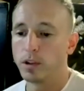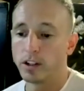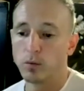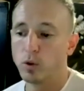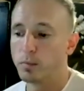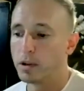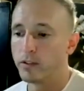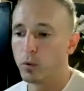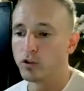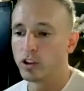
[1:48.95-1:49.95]
like you would be if
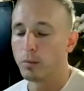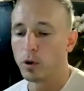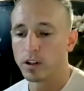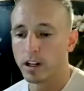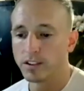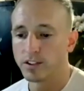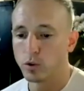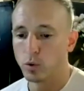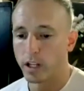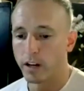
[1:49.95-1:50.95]
you're watching our podcast
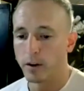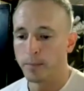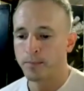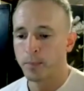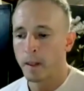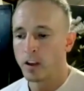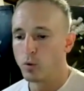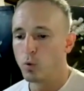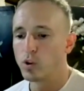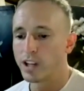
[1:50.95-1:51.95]
or whatever, you
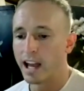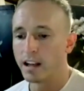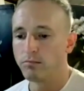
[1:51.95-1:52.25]
will get